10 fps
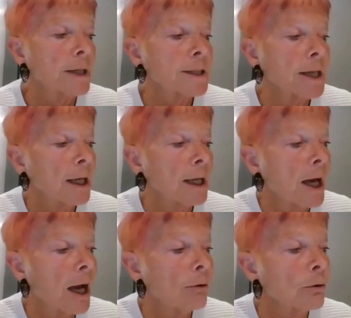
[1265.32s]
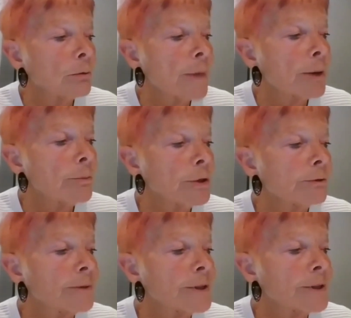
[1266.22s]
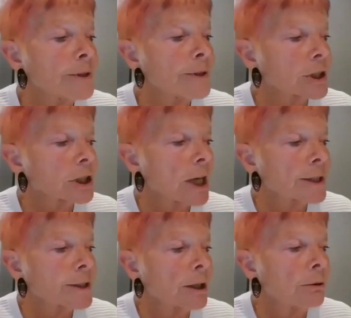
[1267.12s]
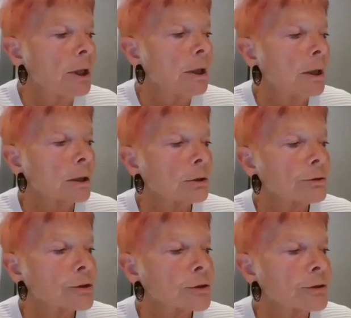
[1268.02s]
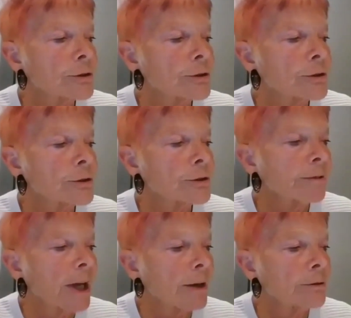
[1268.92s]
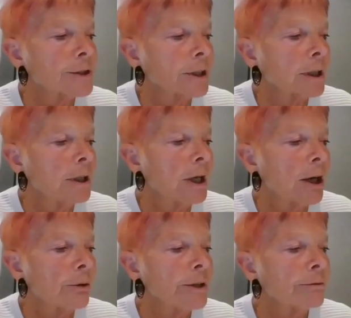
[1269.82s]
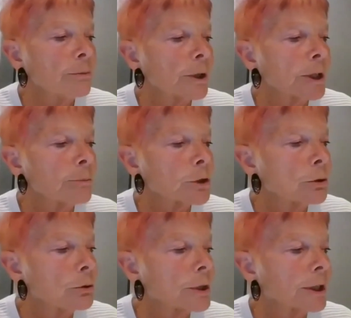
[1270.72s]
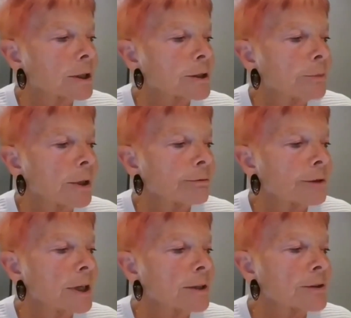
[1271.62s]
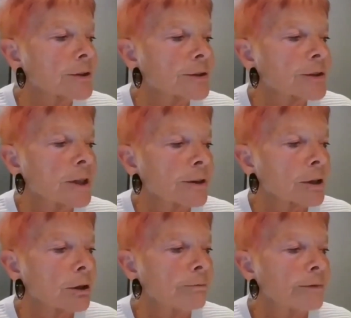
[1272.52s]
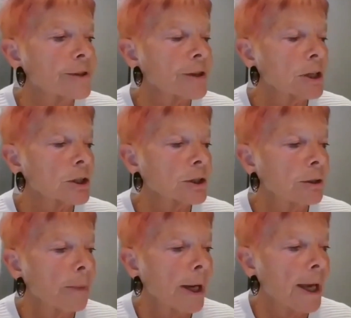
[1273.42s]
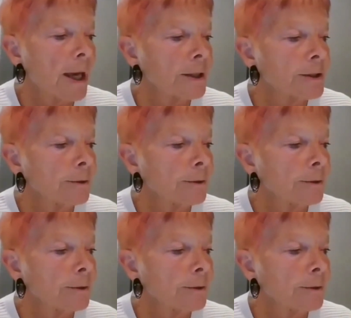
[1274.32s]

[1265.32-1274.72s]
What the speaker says: I tell her how all my movements have a shadow, a constant stream of counting, how even when I'm talking to my friends, there's another conversation in my head.